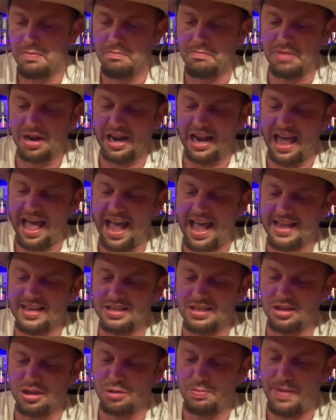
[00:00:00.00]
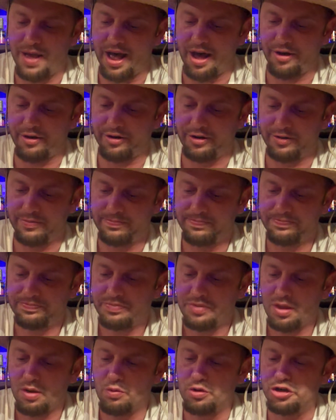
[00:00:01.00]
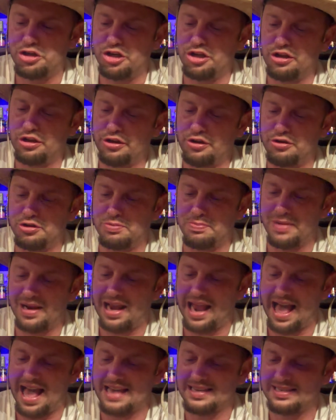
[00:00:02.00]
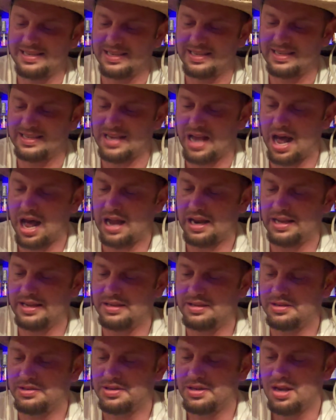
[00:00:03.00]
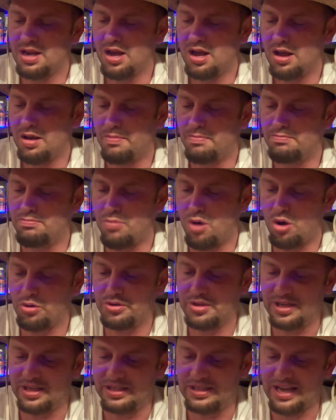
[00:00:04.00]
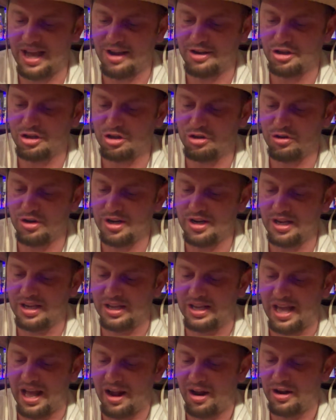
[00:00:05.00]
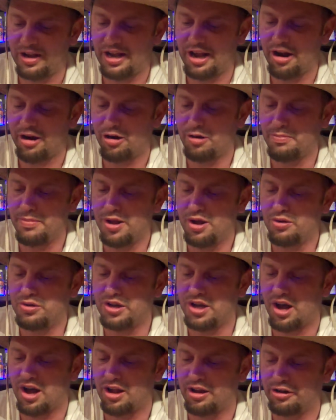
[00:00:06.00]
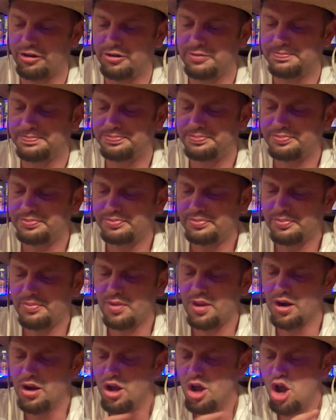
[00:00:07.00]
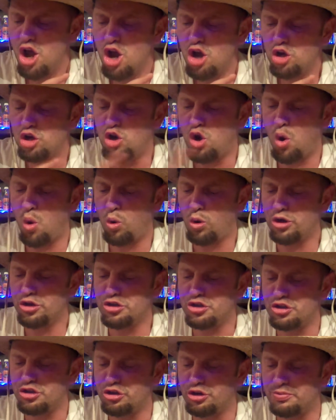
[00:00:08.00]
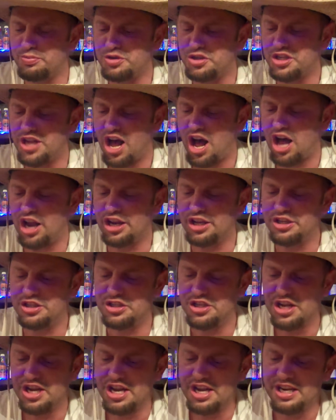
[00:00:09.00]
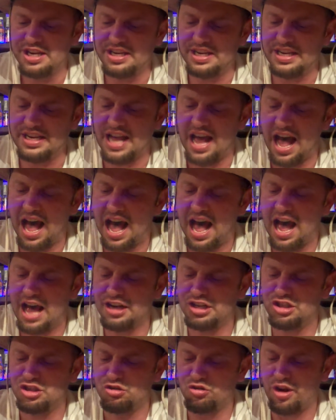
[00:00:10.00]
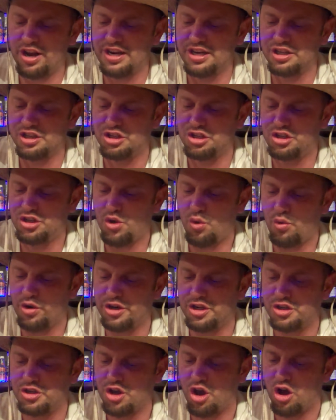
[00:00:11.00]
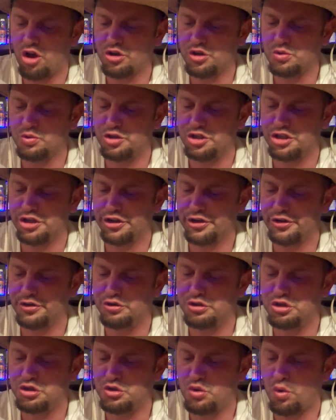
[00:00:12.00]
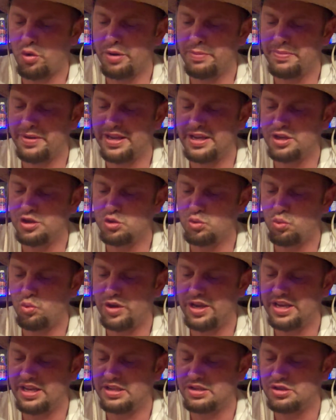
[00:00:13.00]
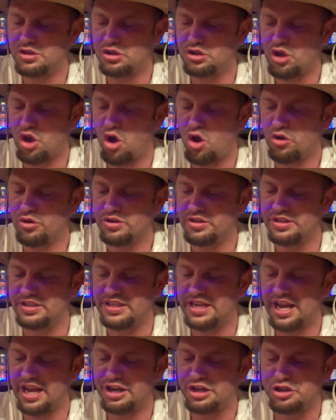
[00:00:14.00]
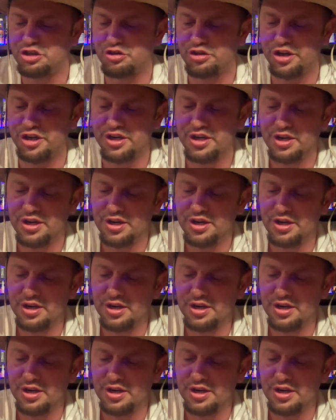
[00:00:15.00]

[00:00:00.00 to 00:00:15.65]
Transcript: molasses powder, which includes molasses solids, maltodextrin and caramel color, corn syrup solids, dehydrated soy sauce, which includes soybeans, wheat, salt, and dextrin.